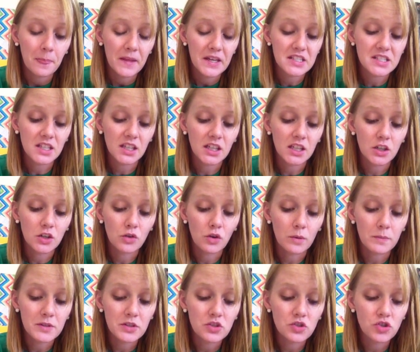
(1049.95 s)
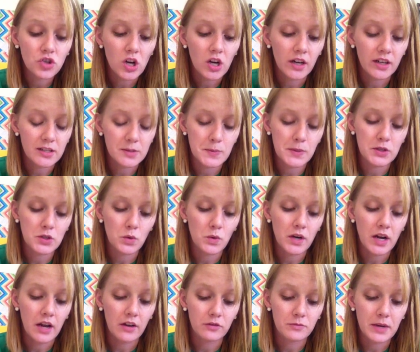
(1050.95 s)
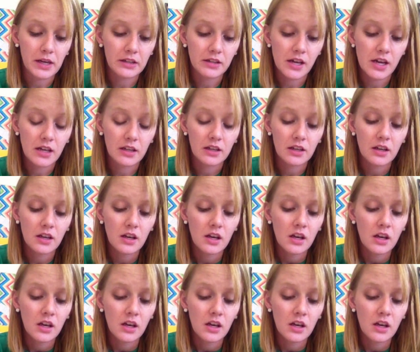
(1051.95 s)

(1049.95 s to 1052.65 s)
It's like an enormous chunk has been torn out of my leg.